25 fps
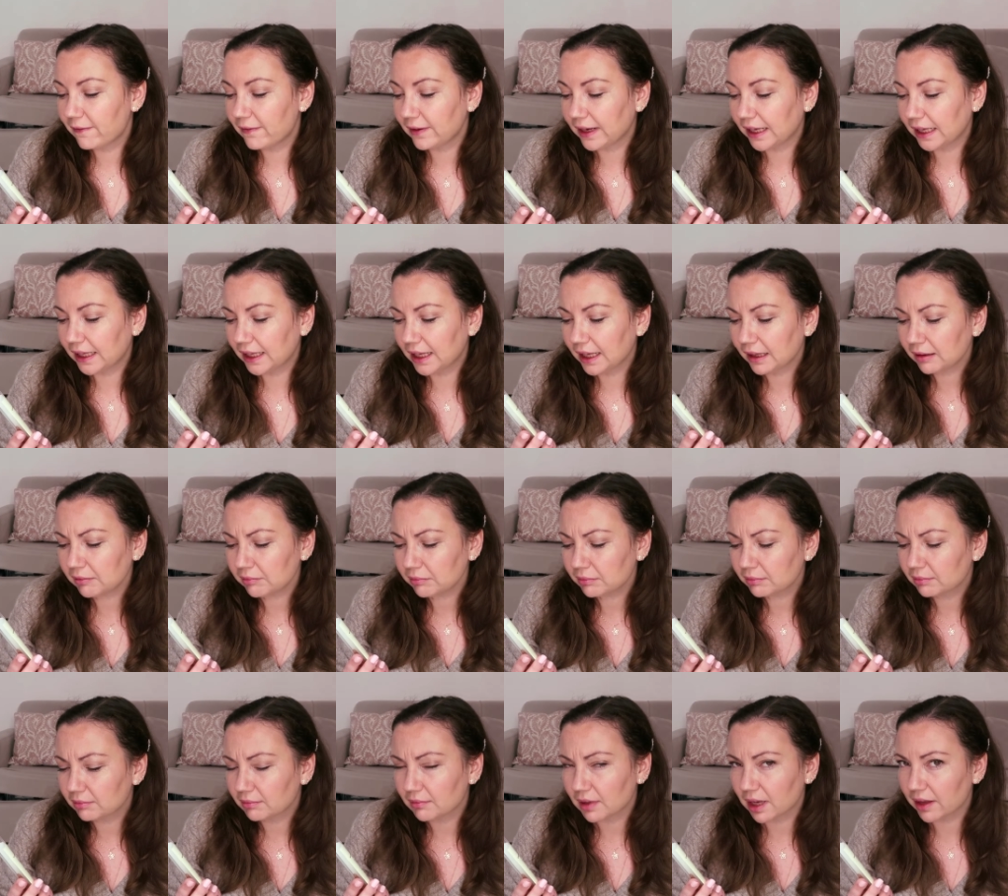Frige,
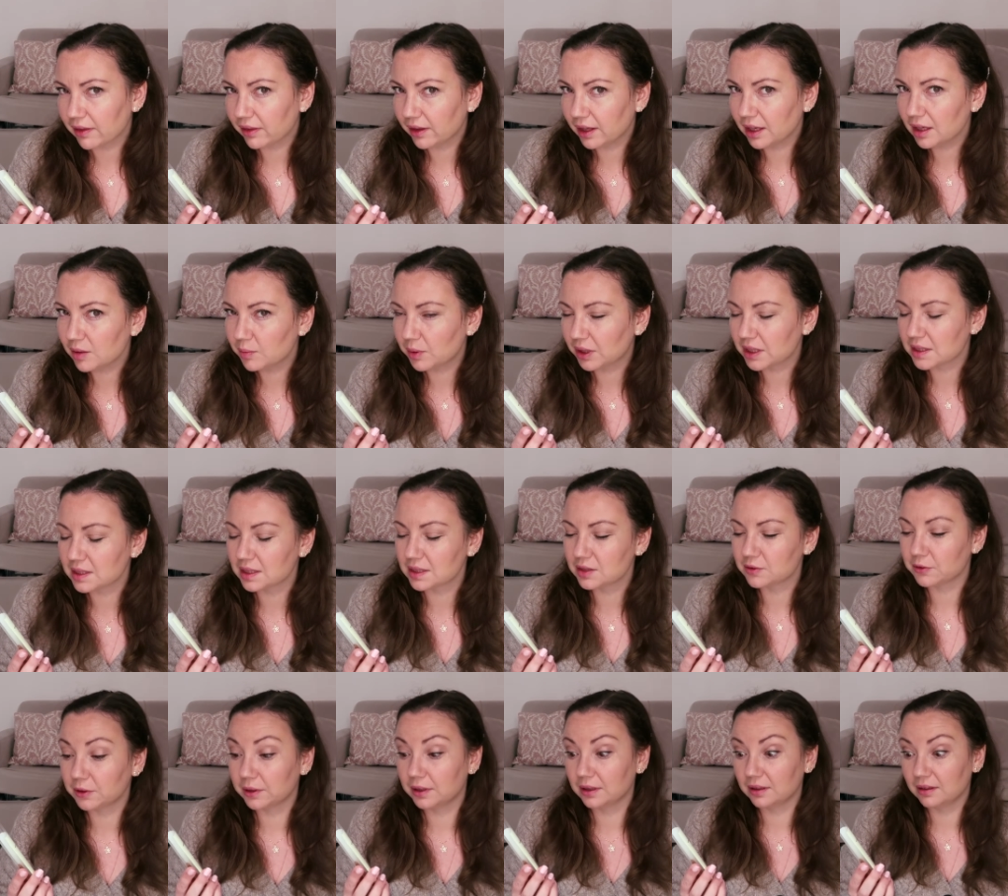I think, because
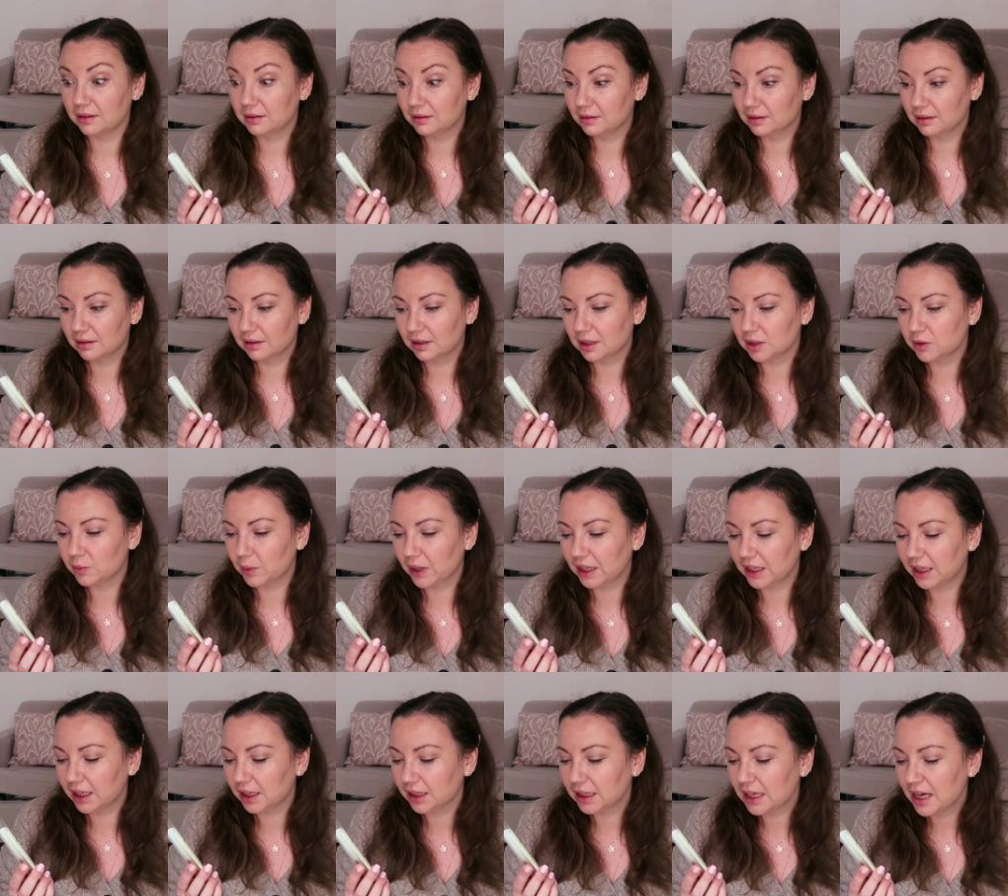it's written in
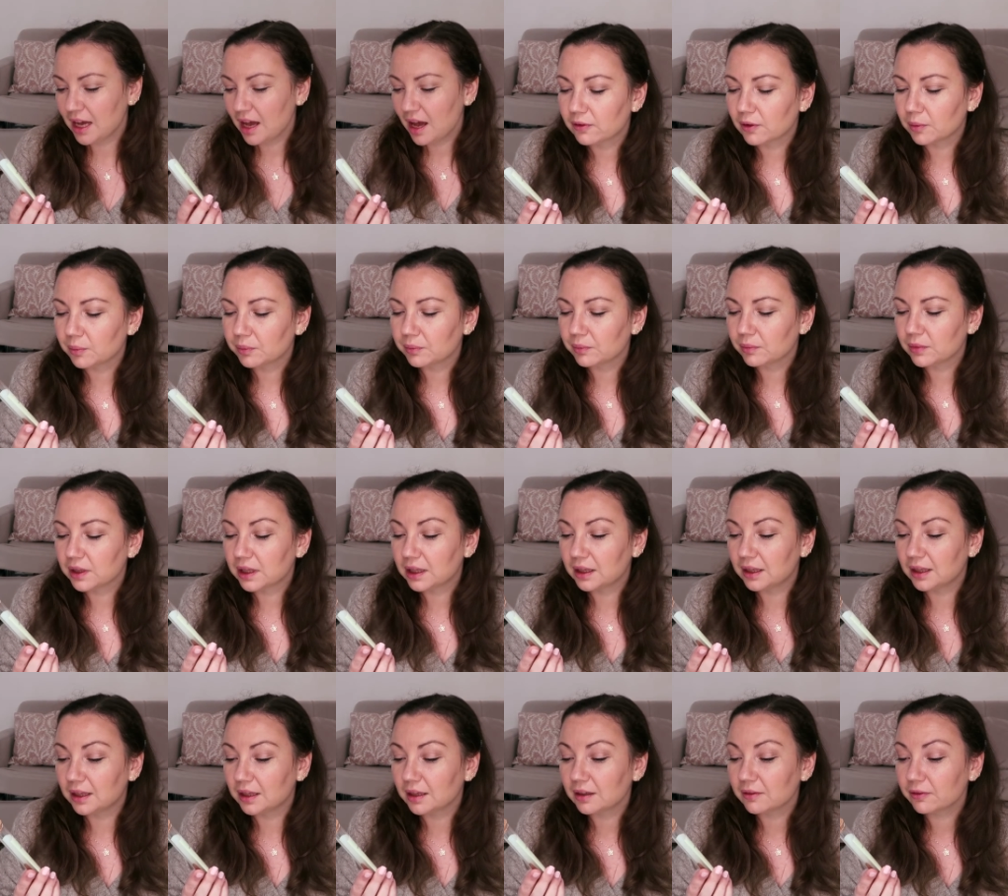Lithuanian. From
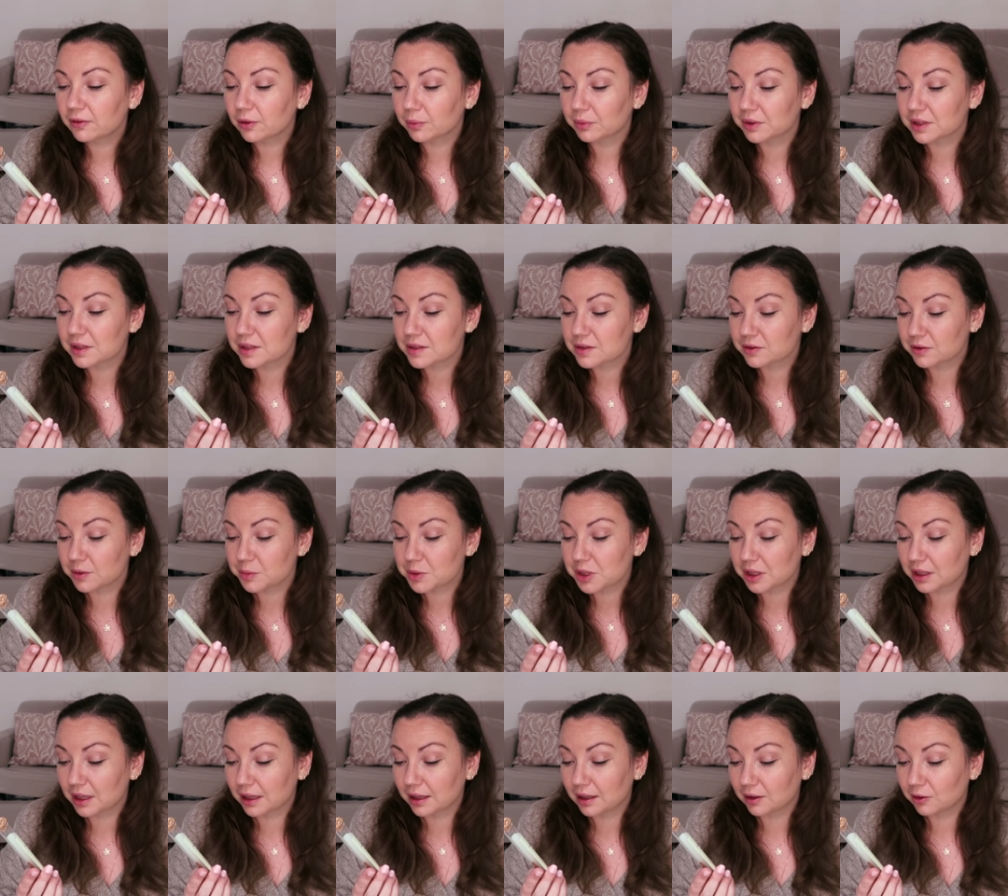here, from the
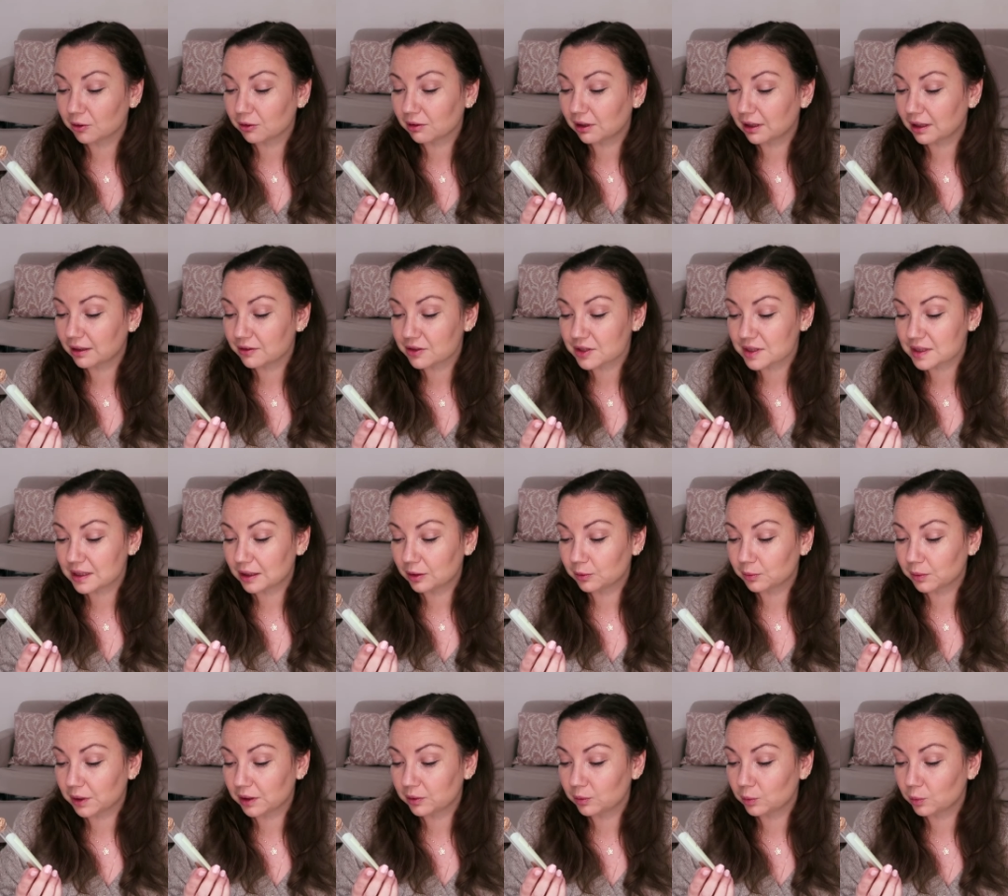description, I can only
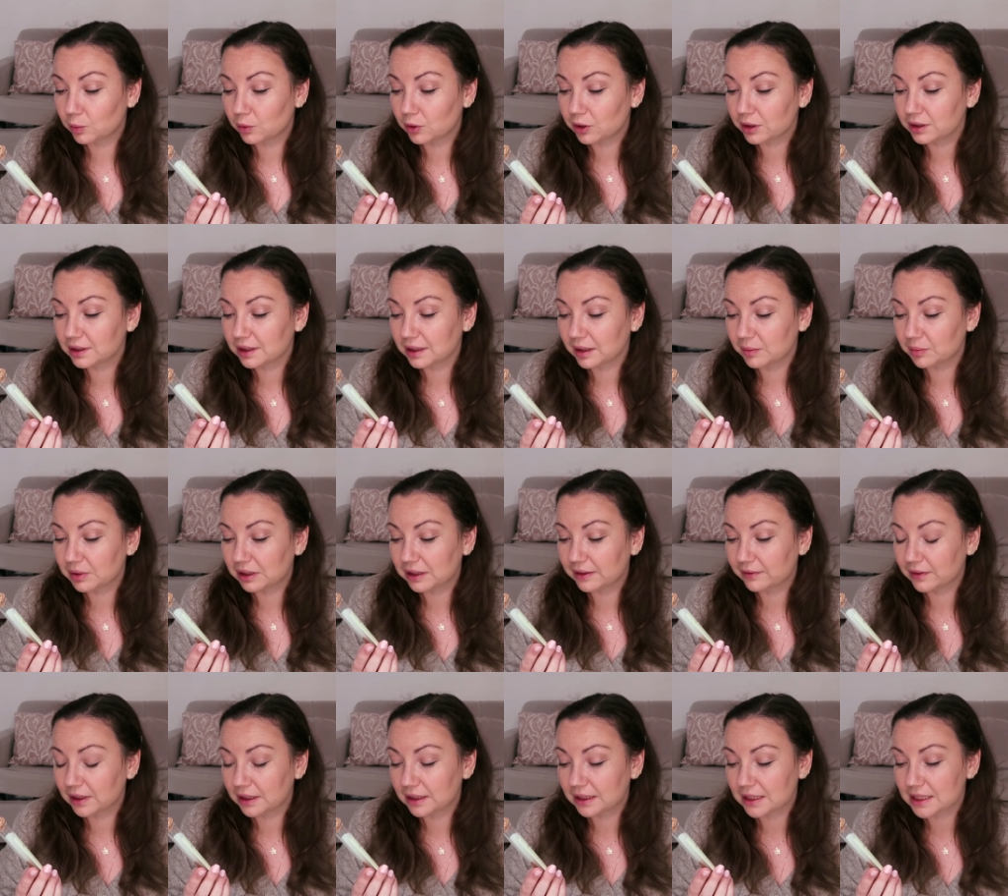understand one word, and I
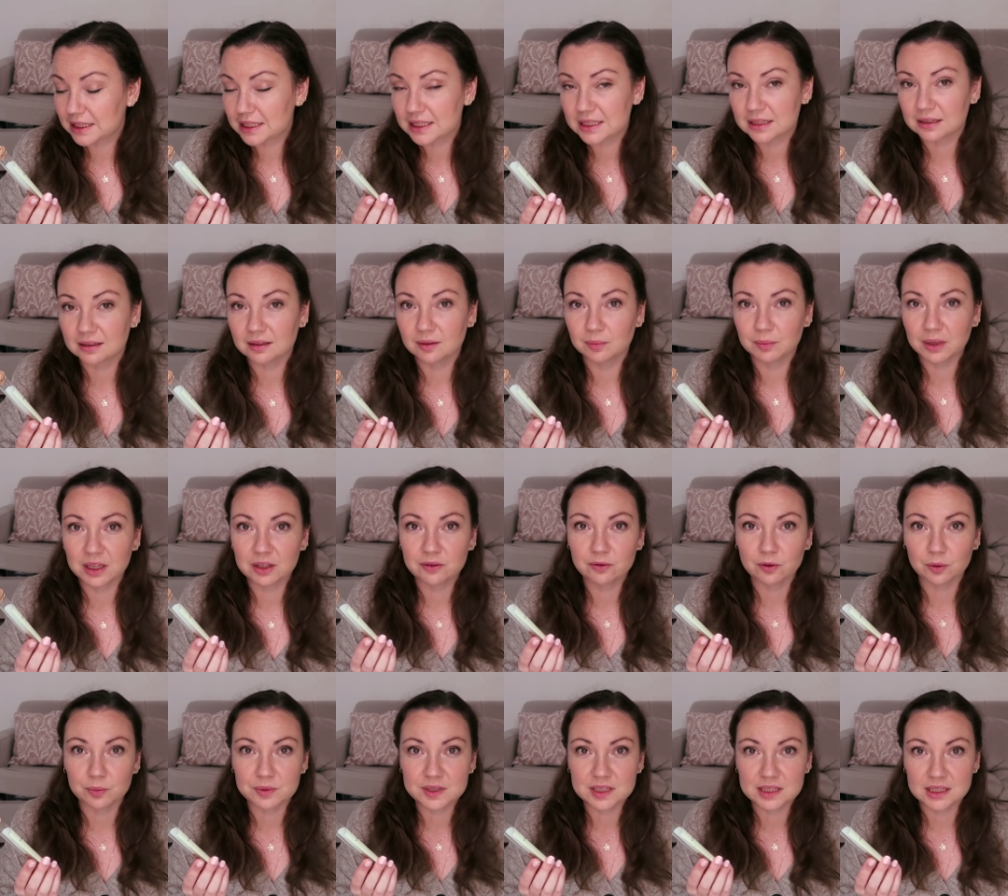believe that it's made
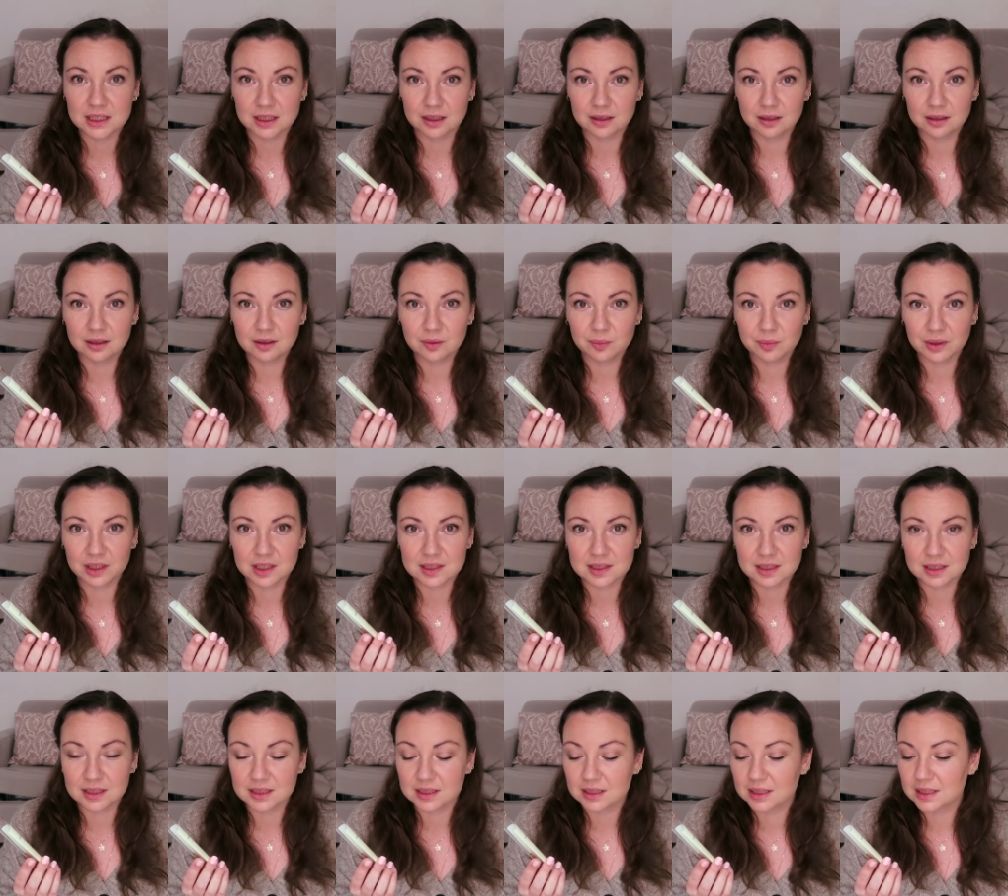from cedar,
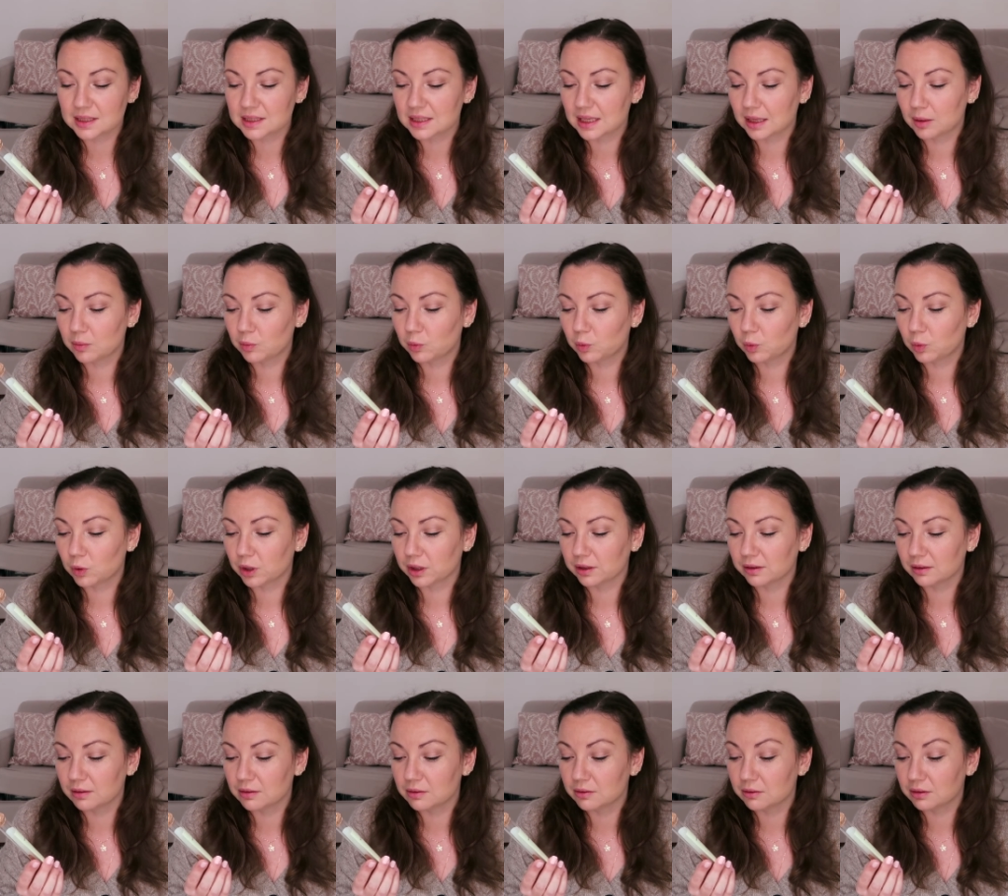because it's the same
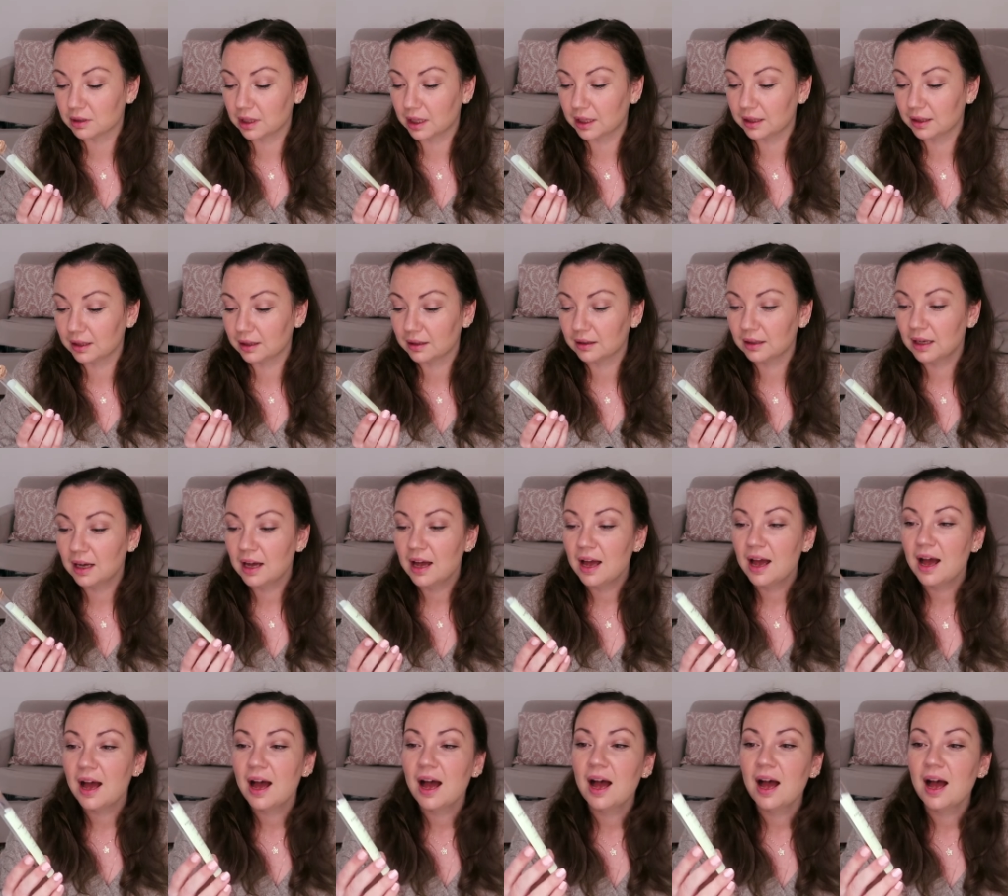word in Ukrainian.